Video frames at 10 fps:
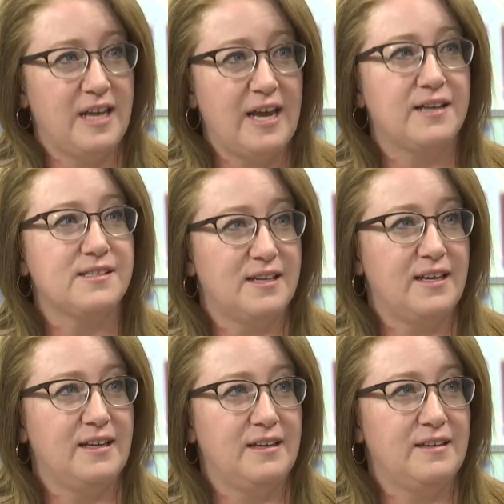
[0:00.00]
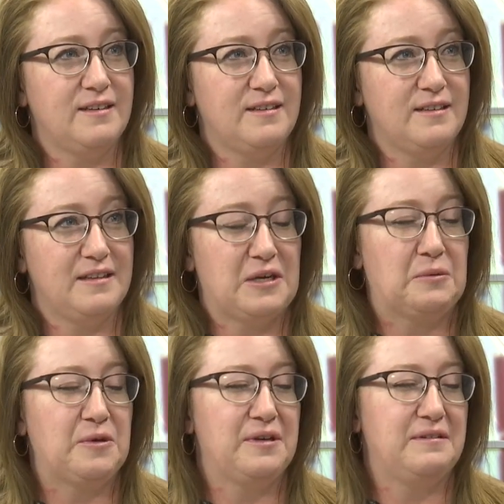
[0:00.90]
accident, there
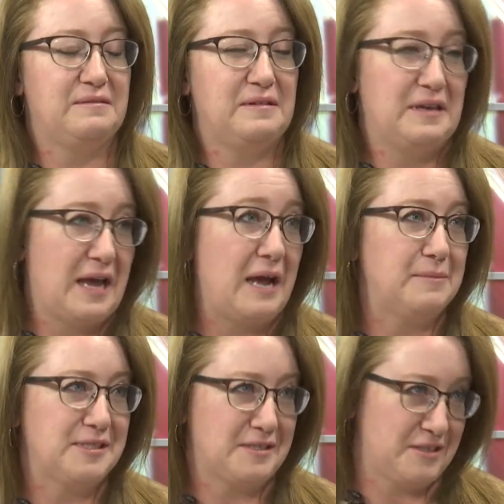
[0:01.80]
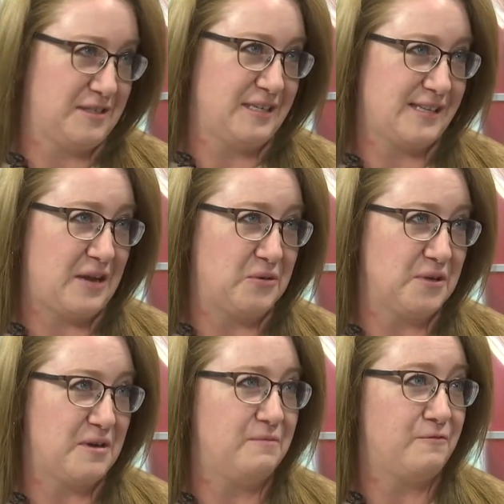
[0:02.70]
would not be such a nice
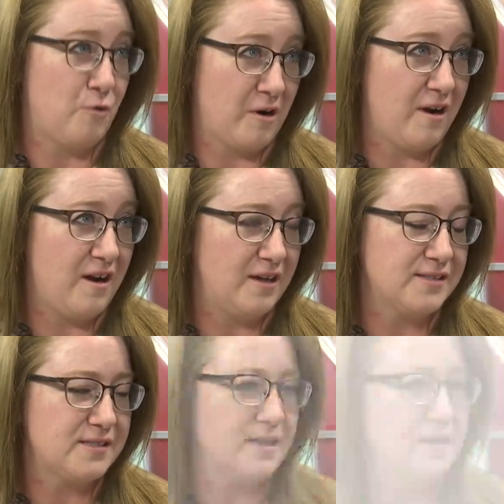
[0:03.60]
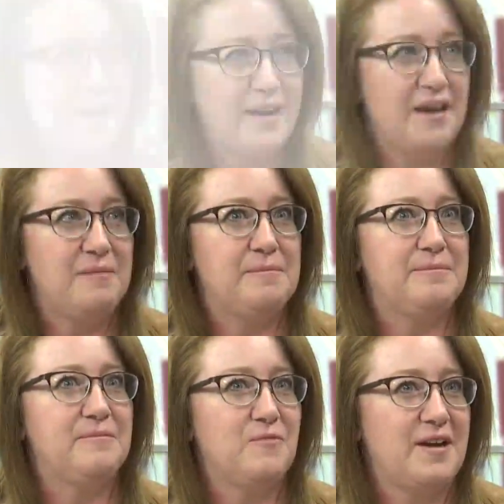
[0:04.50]
outcome for us. And I
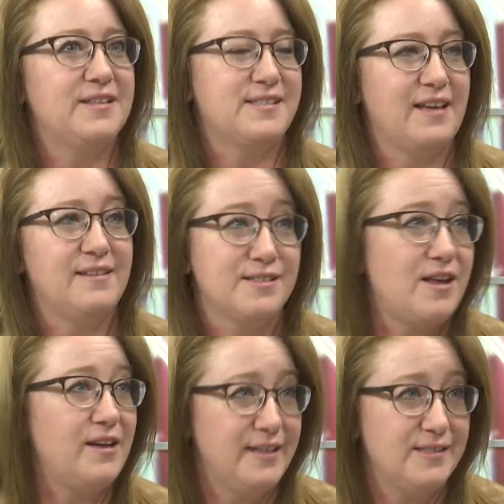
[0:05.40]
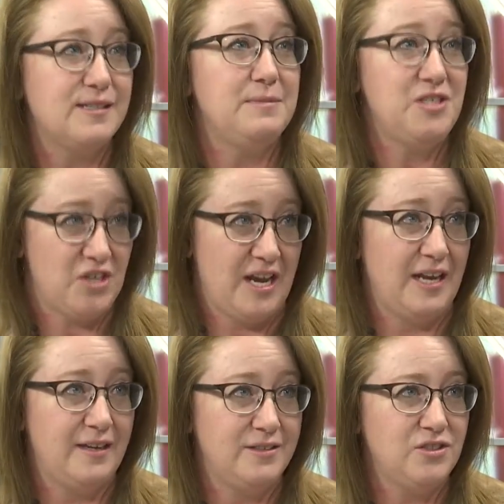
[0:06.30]
want to say this law needs to be
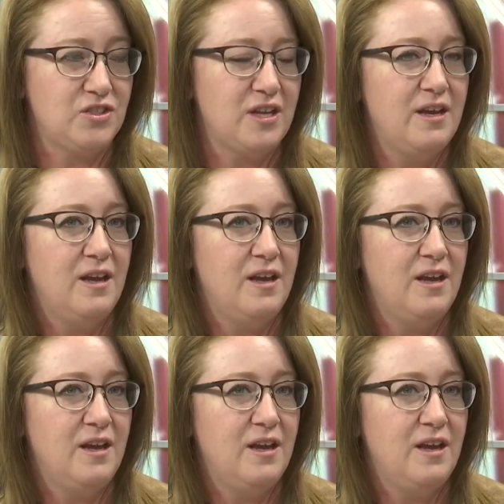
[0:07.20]
changed.